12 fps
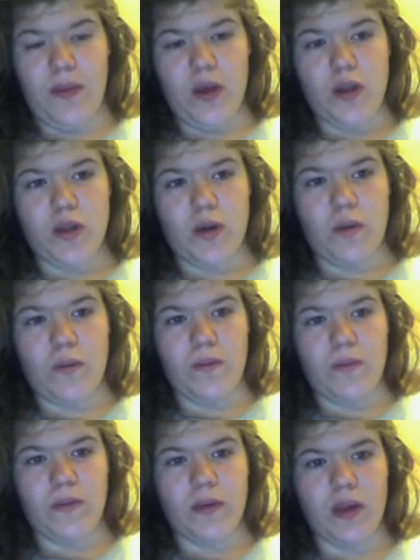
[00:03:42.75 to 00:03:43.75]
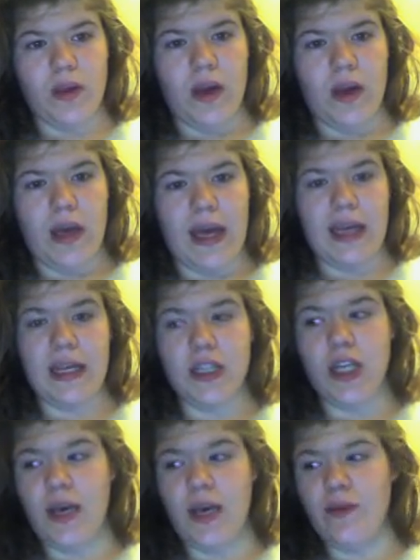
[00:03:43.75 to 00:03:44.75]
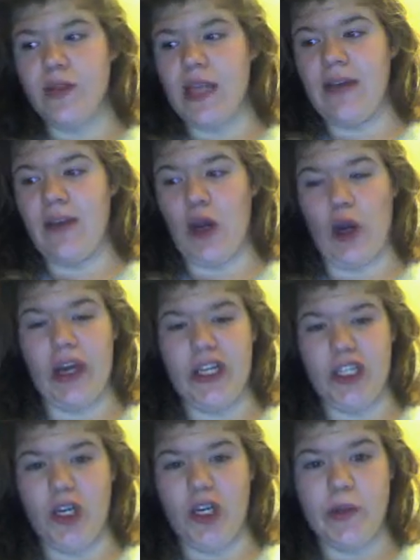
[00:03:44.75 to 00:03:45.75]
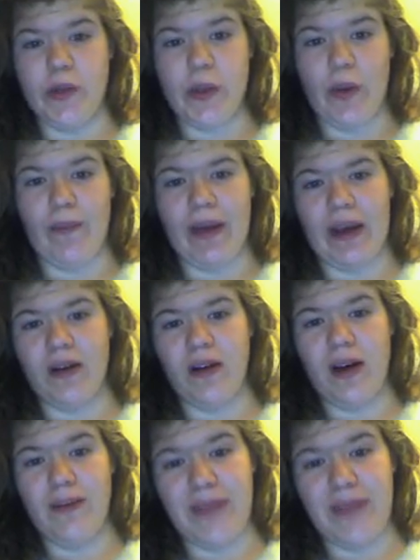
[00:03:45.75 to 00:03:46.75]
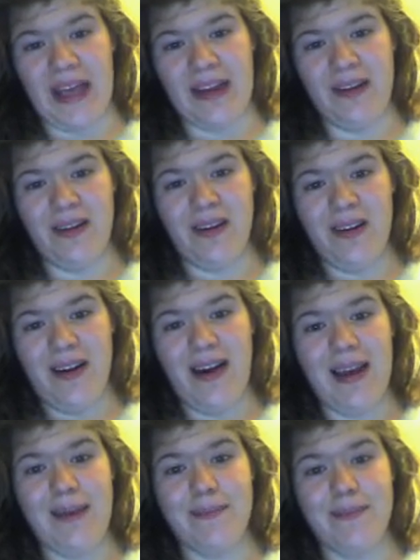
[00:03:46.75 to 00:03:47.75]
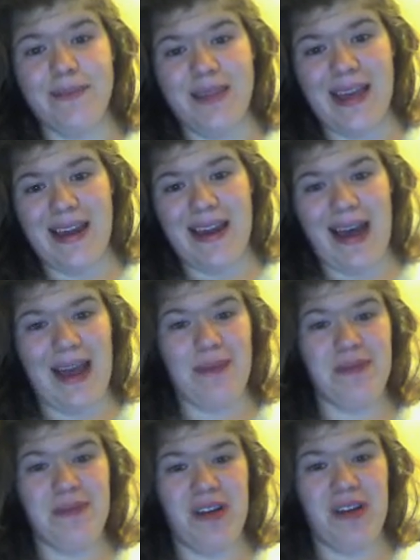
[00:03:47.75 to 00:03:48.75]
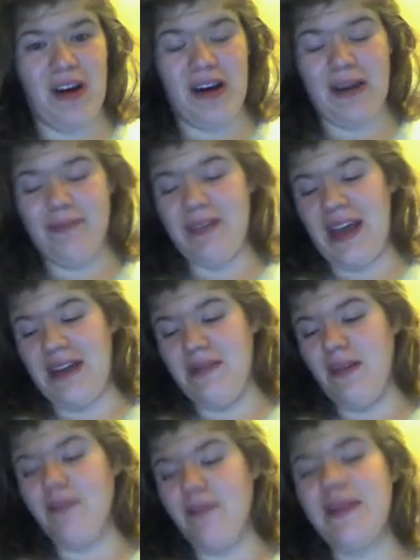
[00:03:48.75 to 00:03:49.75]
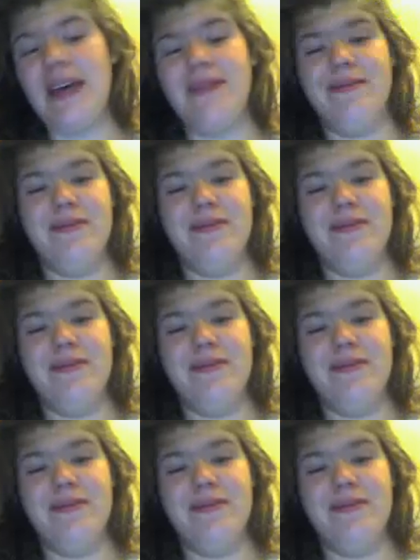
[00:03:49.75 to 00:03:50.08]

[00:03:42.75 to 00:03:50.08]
So, and he, he was giving her issues, so I'm like, I'm dead. I am dead. I am gone. I'm dead. I'm dead.